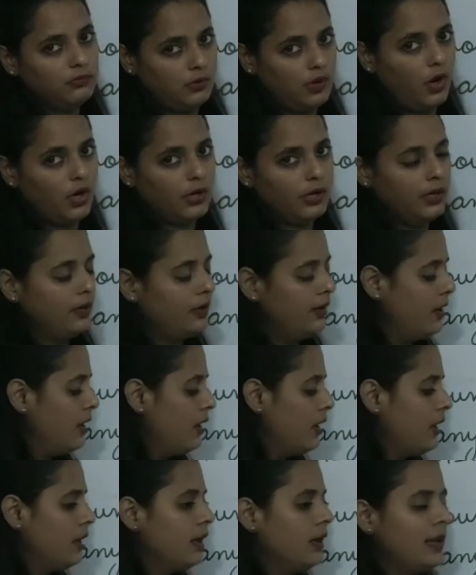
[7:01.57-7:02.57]
Got it?
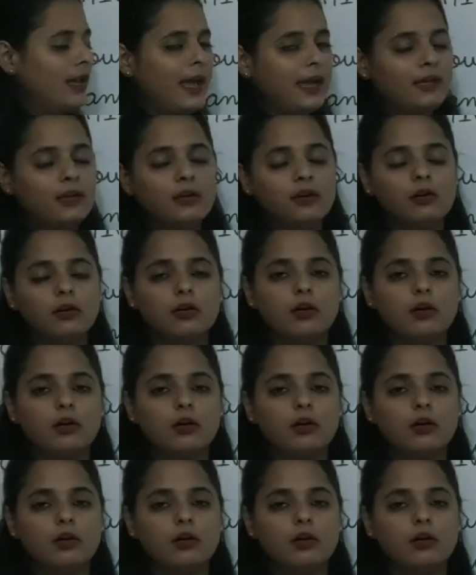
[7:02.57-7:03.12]
Like